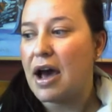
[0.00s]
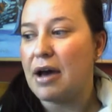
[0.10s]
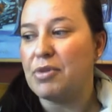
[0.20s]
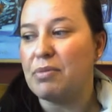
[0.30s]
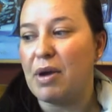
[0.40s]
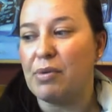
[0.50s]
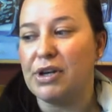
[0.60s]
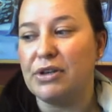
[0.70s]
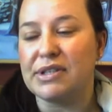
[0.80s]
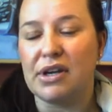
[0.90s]
You may
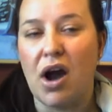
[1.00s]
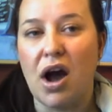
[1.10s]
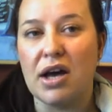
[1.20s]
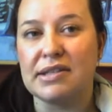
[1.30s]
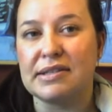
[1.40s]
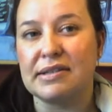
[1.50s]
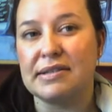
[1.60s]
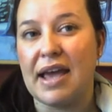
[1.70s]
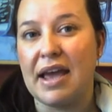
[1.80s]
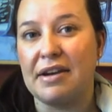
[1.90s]
want to use a
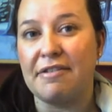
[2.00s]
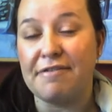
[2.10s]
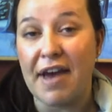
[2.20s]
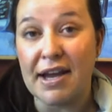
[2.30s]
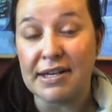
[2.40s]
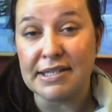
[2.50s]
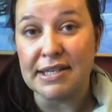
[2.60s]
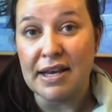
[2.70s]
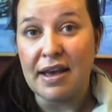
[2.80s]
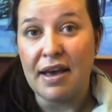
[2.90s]
cause and
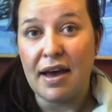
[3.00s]
effect